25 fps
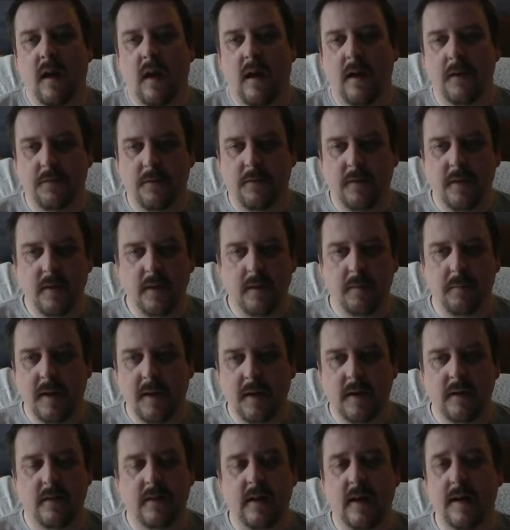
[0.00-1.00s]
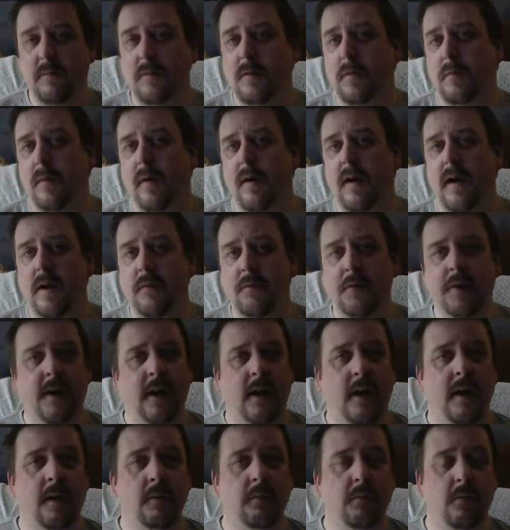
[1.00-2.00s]
I've seen it being attempted by other
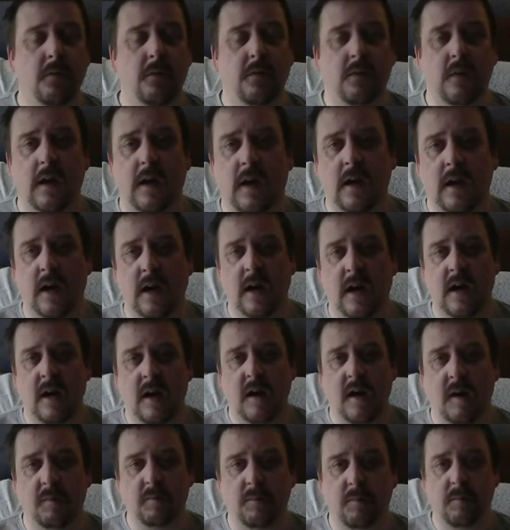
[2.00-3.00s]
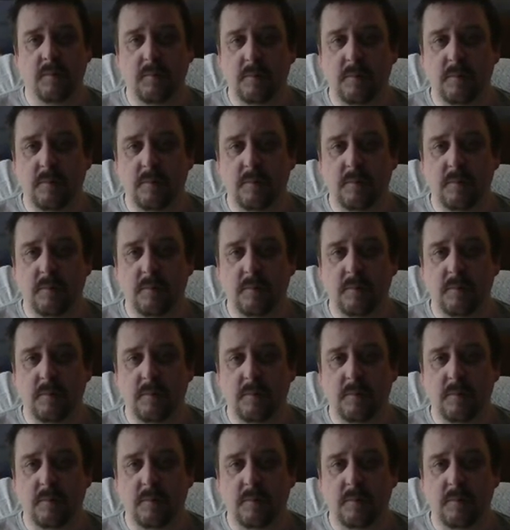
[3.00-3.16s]
games, and